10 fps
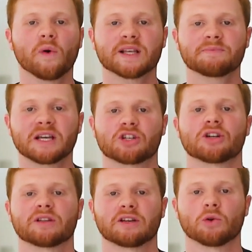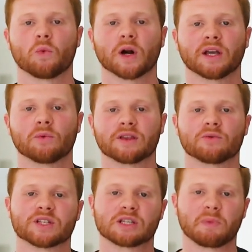Always make sure that you're working with a
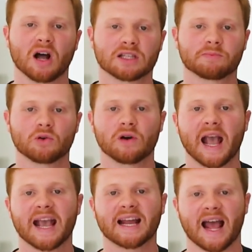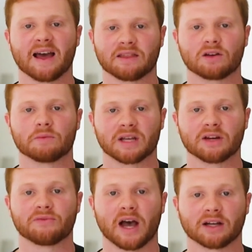responsible and ethical
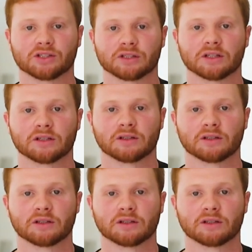manufacturer.